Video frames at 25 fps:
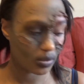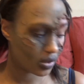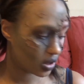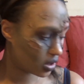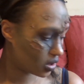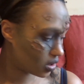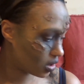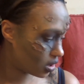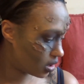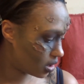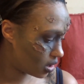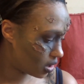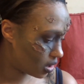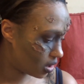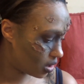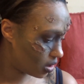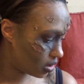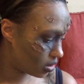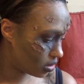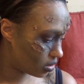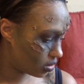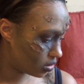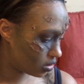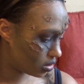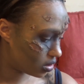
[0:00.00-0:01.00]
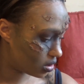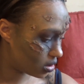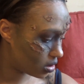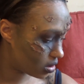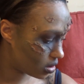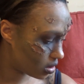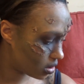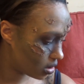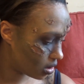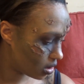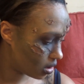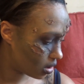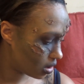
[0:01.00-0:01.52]
just going to use
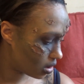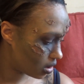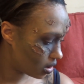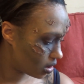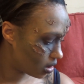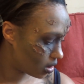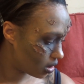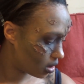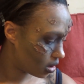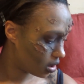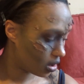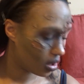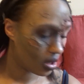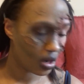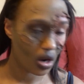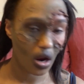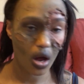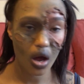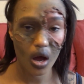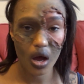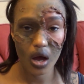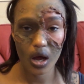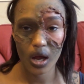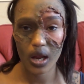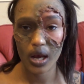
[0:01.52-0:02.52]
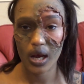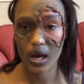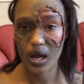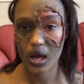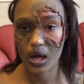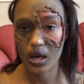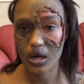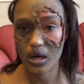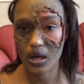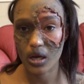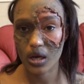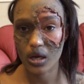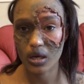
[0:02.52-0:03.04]
an
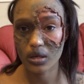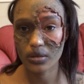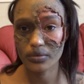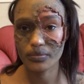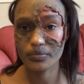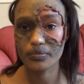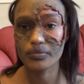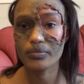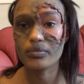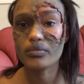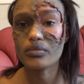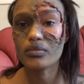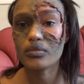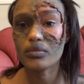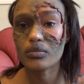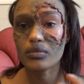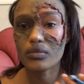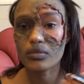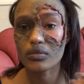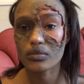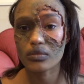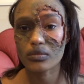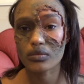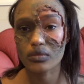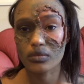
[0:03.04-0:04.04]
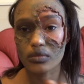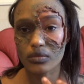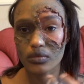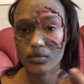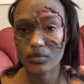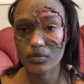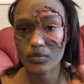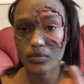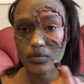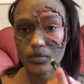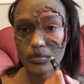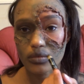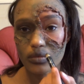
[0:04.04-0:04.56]
eyeliner
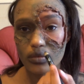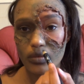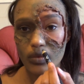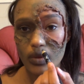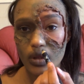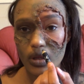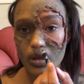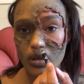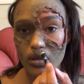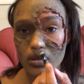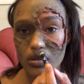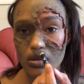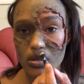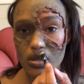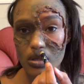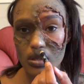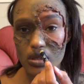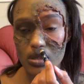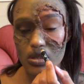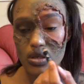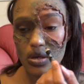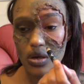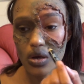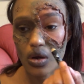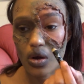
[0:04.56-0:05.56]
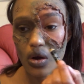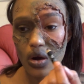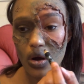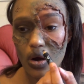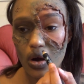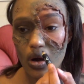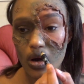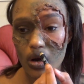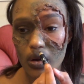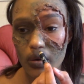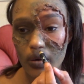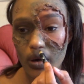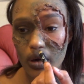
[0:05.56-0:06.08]
and just start to
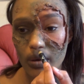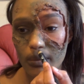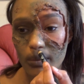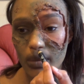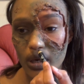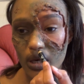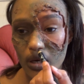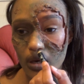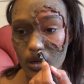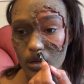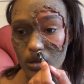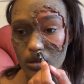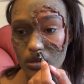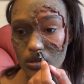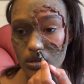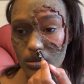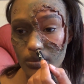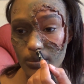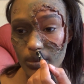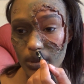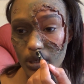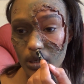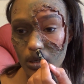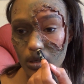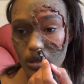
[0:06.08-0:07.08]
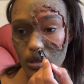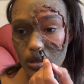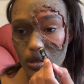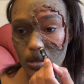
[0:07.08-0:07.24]
hollow out my nose a bit.